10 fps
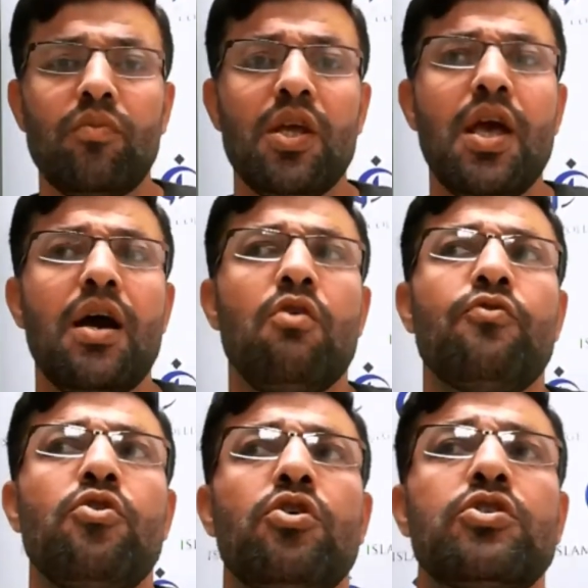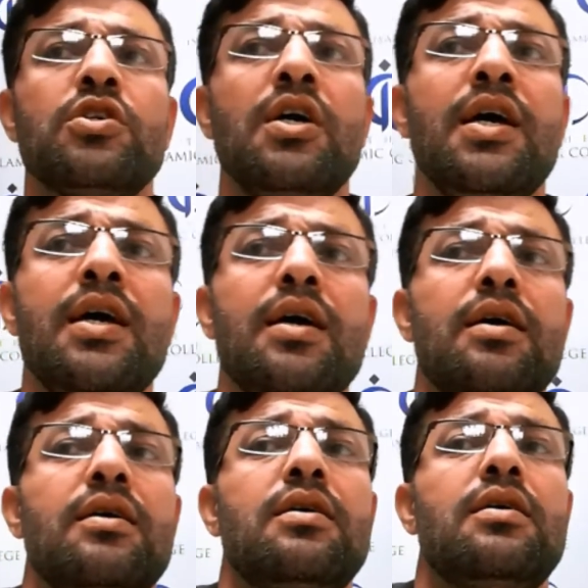Yeah, of course.
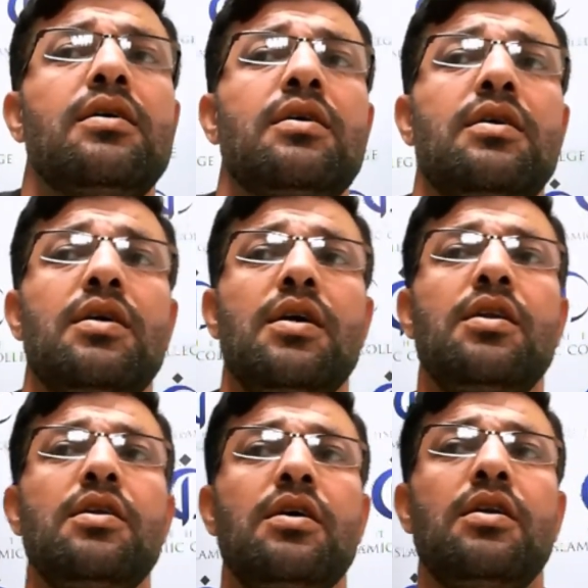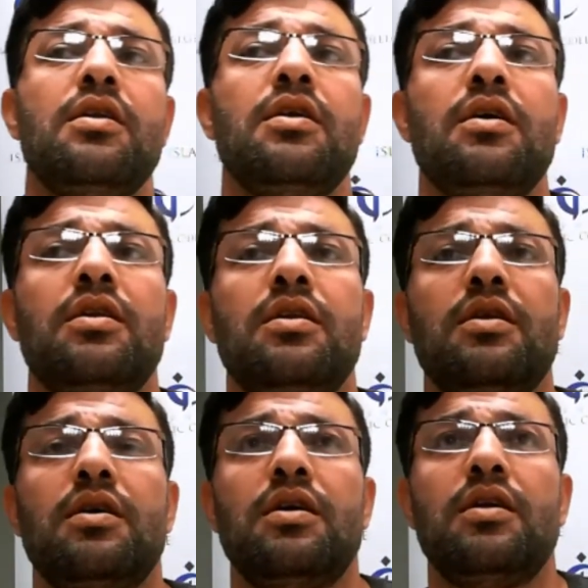
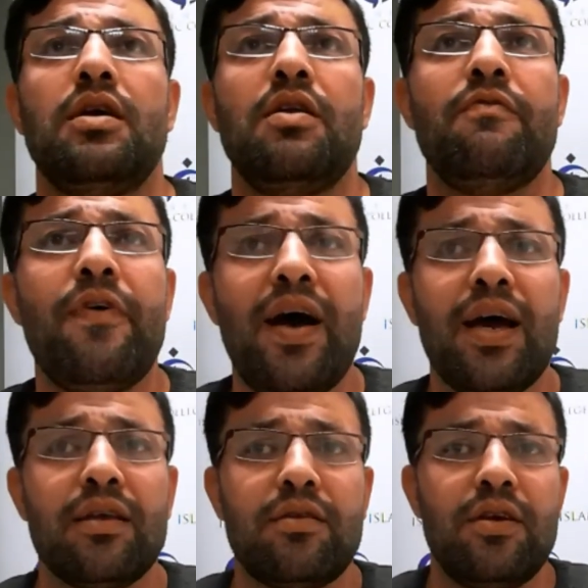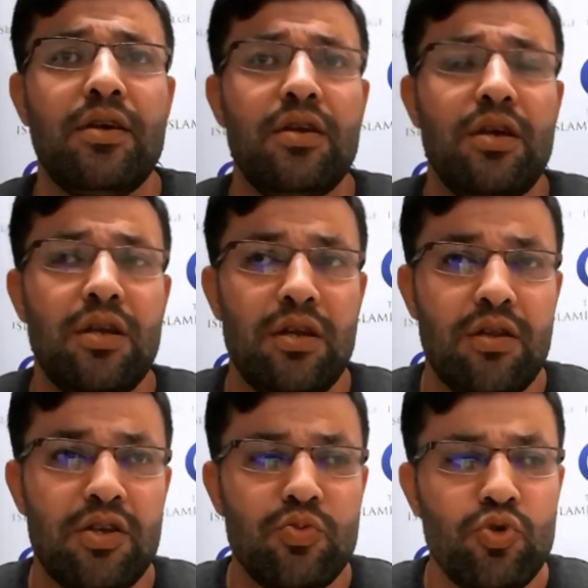In fact, in
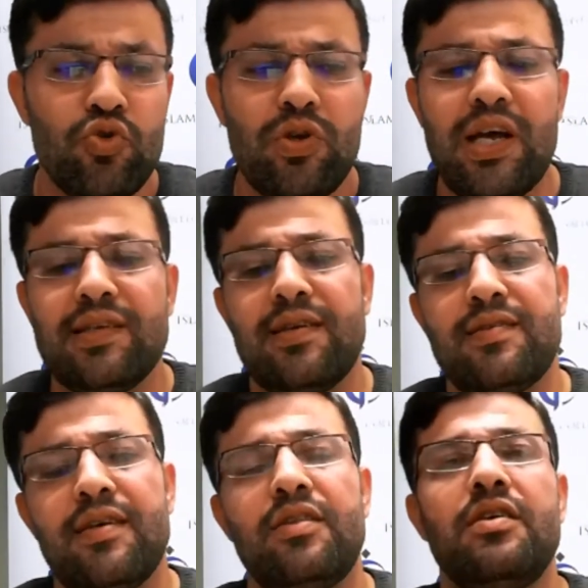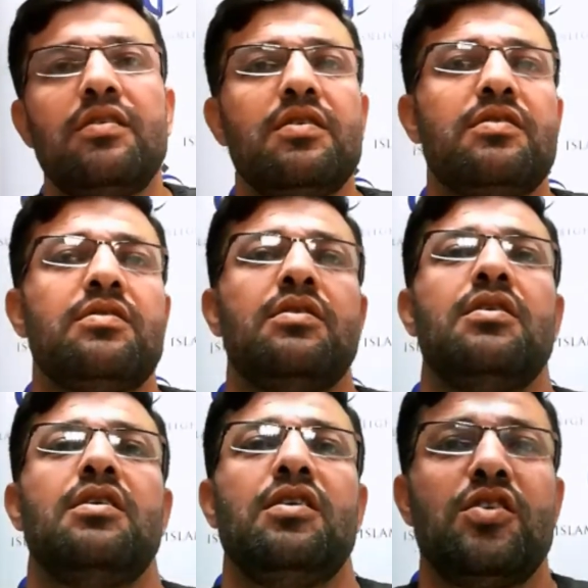this module, as I said, it is
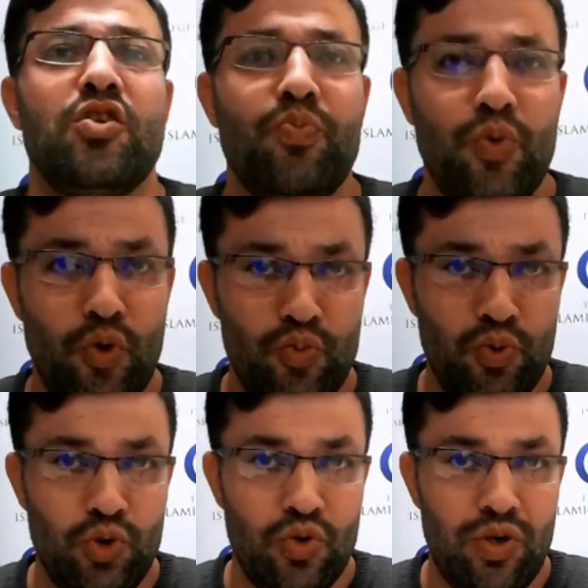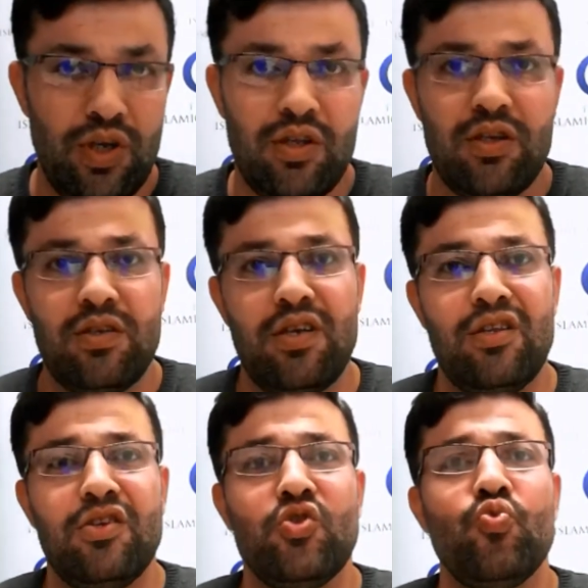a broad module. It
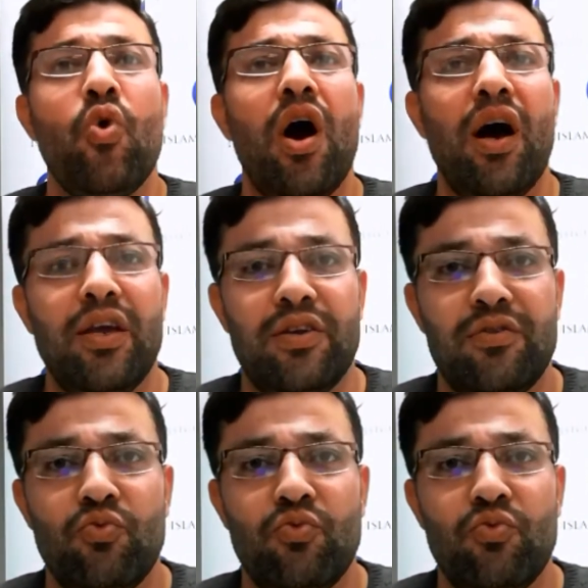is wide.